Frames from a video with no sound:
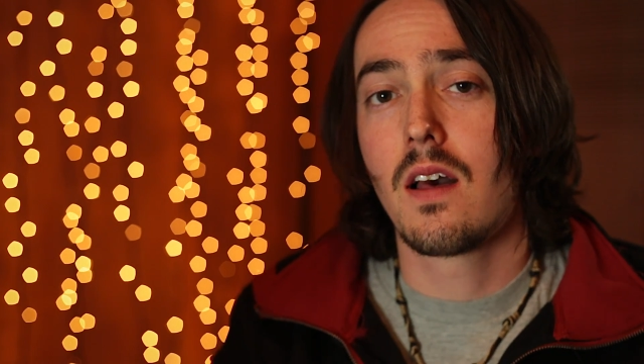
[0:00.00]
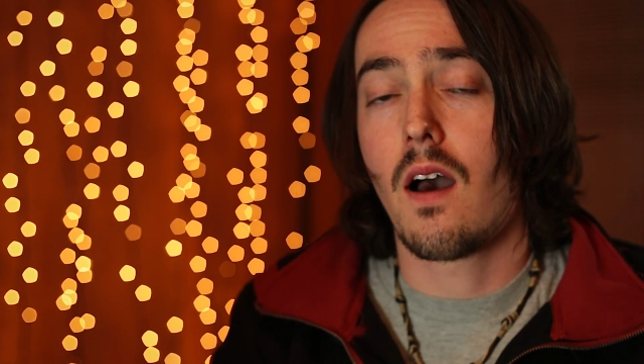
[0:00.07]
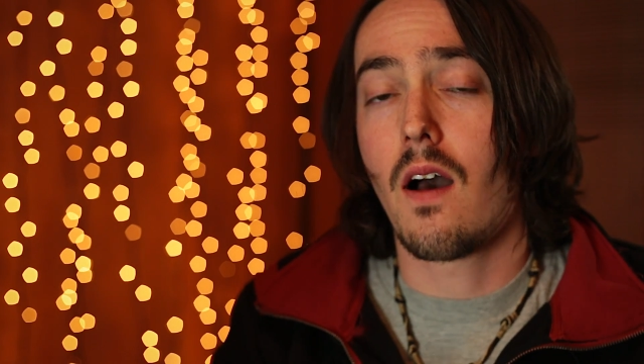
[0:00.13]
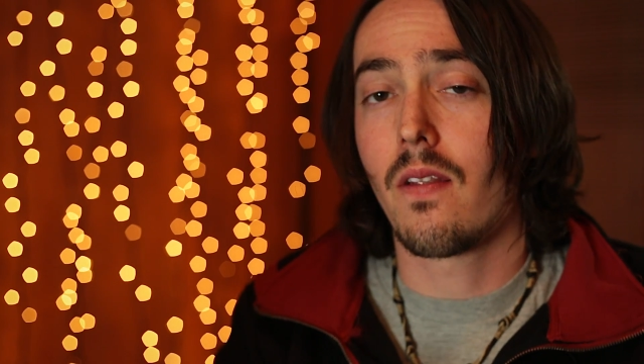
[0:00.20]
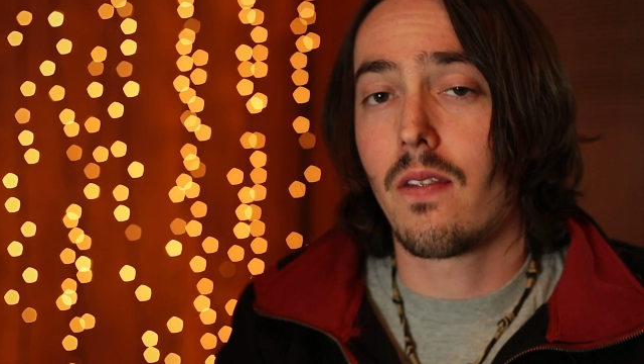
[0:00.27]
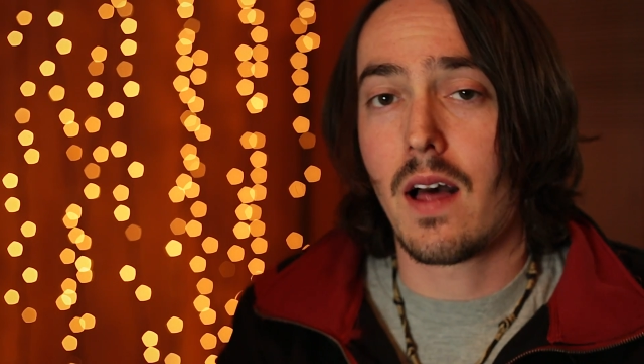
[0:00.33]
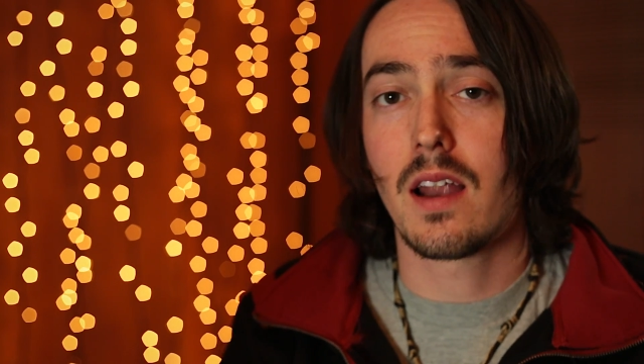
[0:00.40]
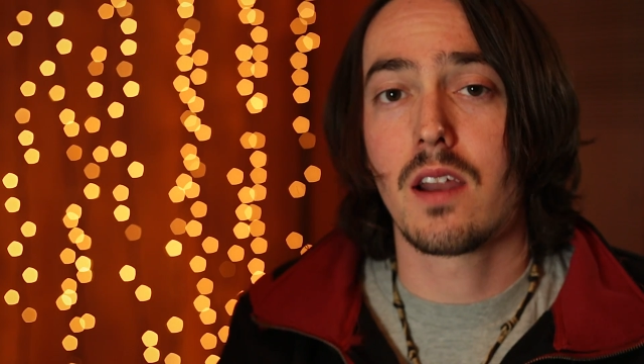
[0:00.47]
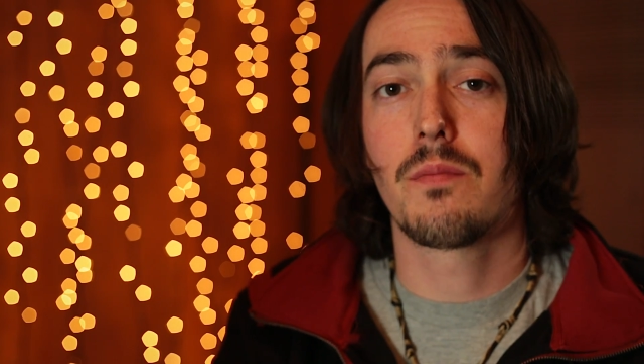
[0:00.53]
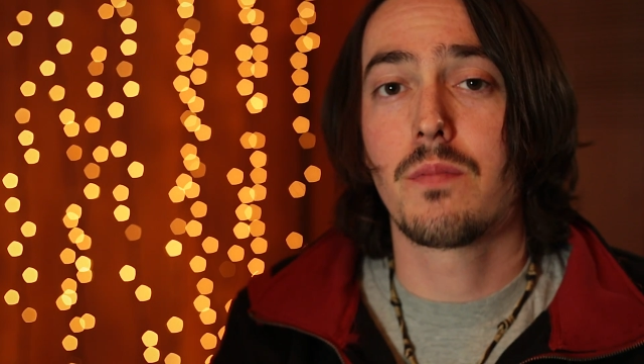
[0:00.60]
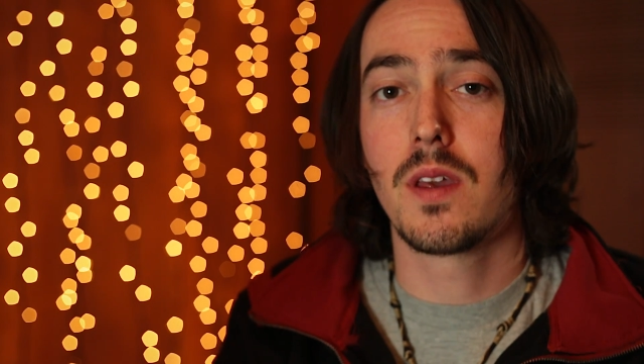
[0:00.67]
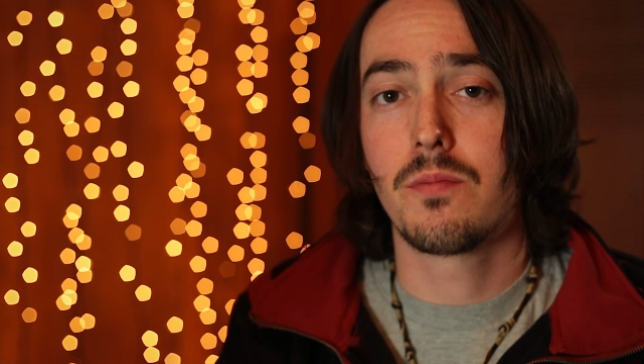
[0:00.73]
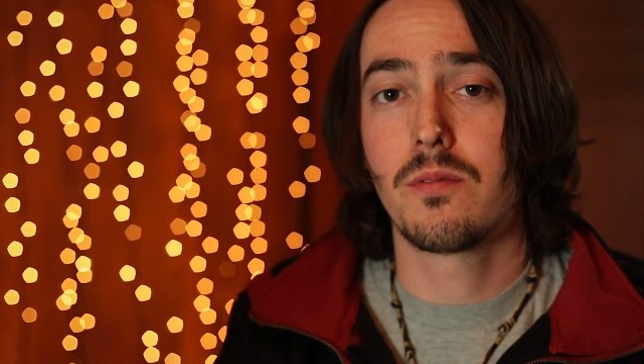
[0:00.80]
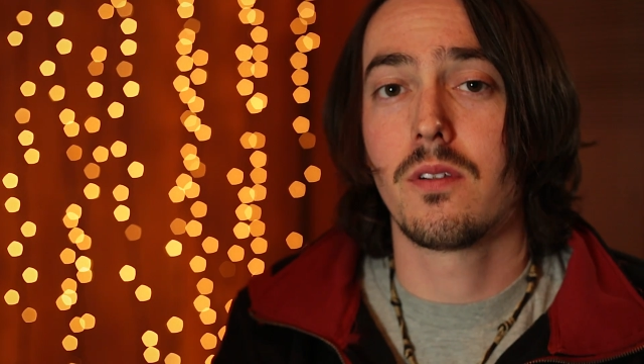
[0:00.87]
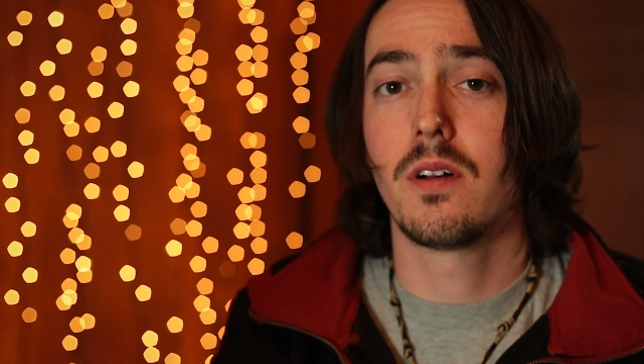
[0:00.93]
a lot of
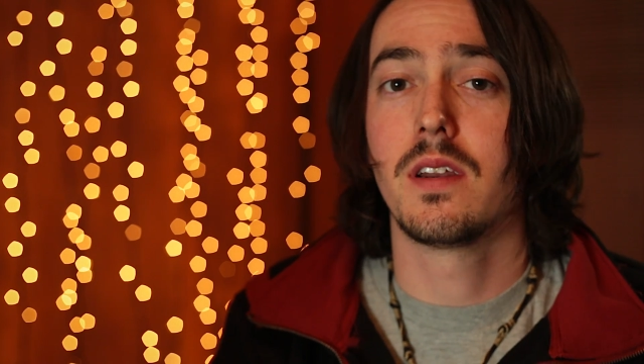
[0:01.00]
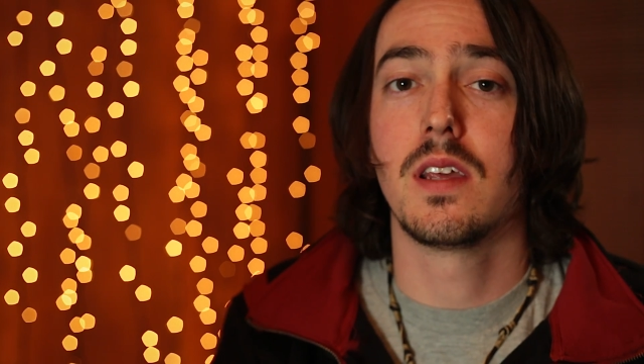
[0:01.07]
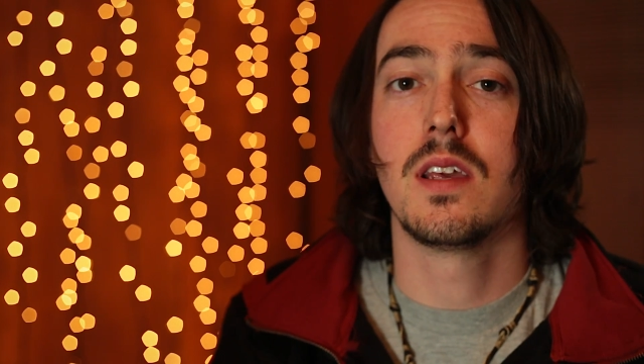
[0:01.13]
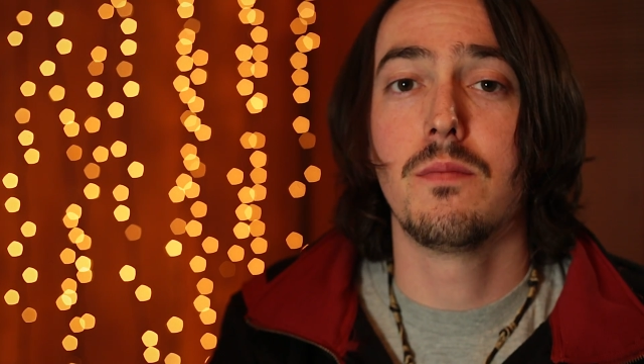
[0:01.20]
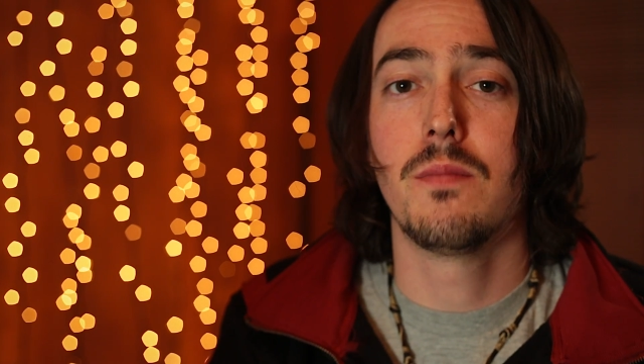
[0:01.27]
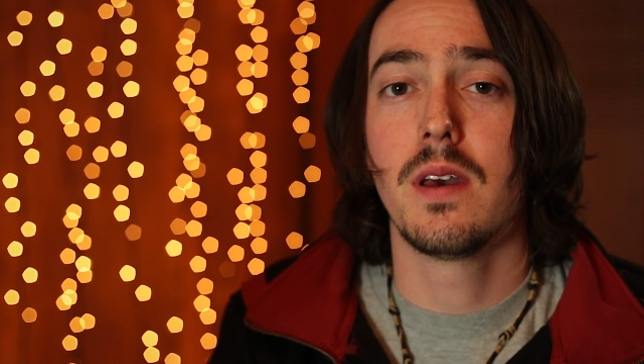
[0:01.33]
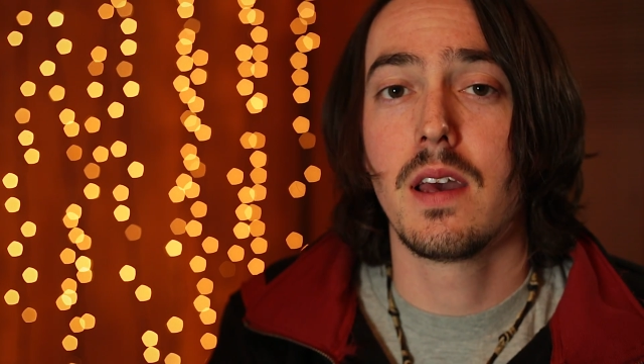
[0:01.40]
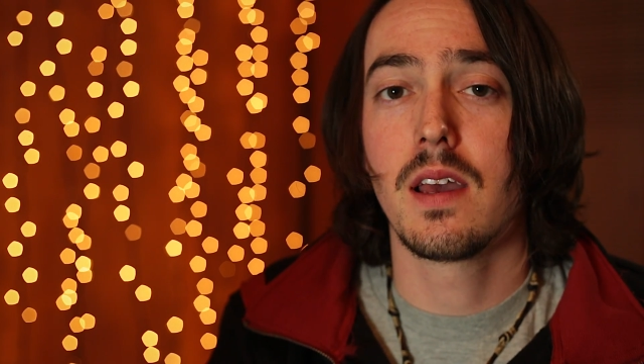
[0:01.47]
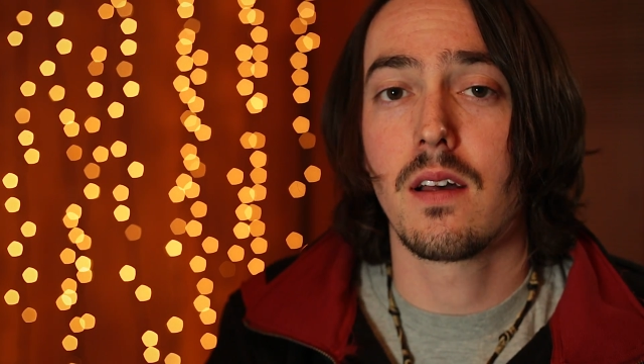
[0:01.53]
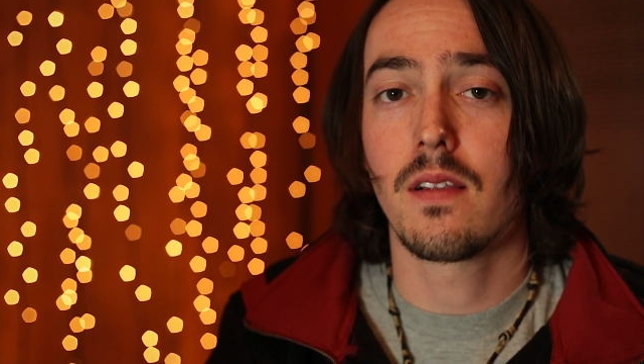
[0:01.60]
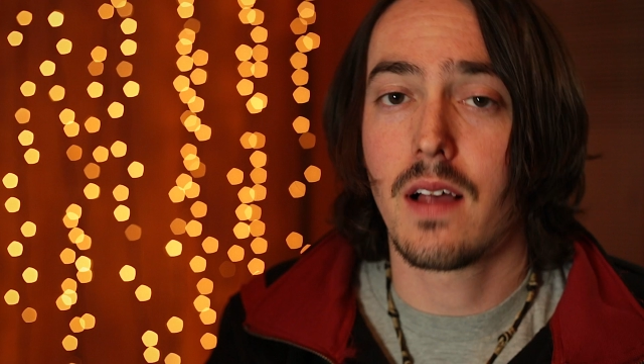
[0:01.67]
people on eBay,